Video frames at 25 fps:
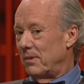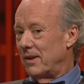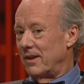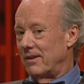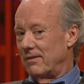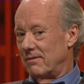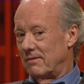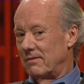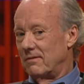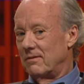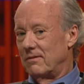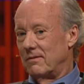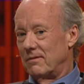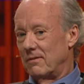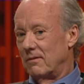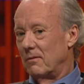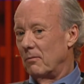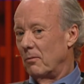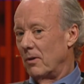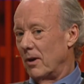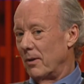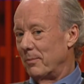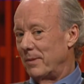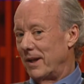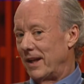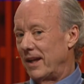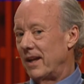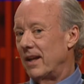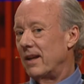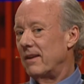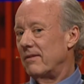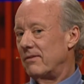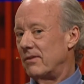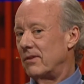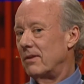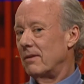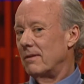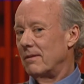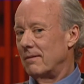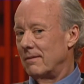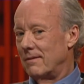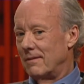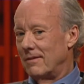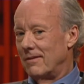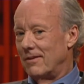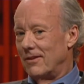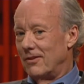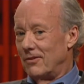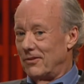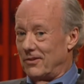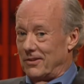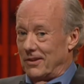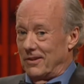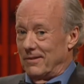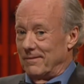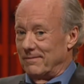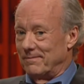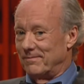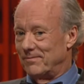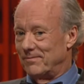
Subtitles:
been well behaved. So.